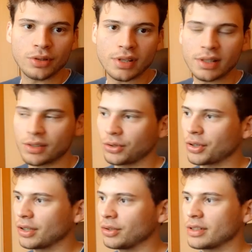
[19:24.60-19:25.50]
science
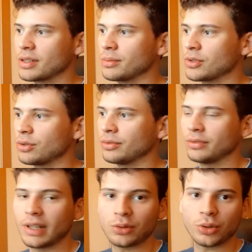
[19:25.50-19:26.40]
degree you need some sort of
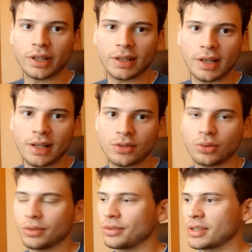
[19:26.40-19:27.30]
networking class to
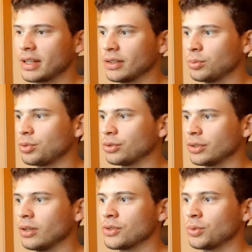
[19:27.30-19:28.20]
understand how
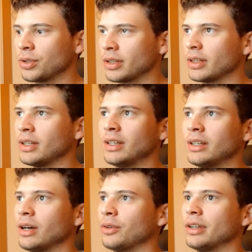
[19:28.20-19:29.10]
protocols work,
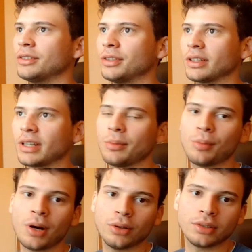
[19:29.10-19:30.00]
how the internet came
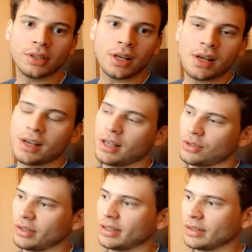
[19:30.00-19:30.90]
about.
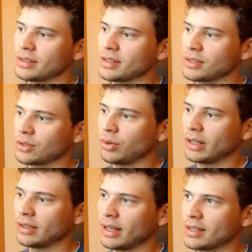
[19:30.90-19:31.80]
So I think this is
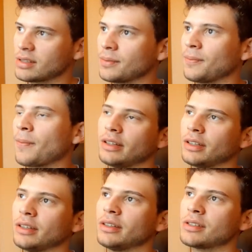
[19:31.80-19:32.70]
quite nice. I
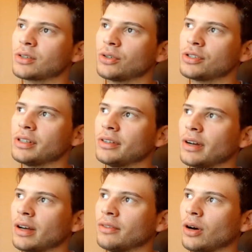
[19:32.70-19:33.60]
think in this course you either
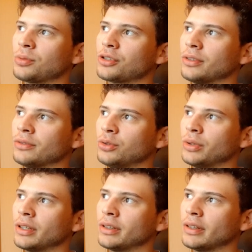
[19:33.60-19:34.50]
have the option of
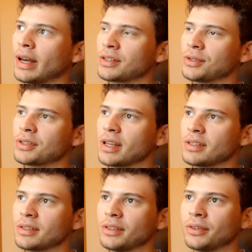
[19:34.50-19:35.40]
doing the
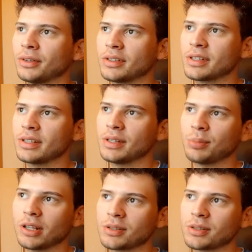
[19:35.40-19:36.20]
exercises either in C, C++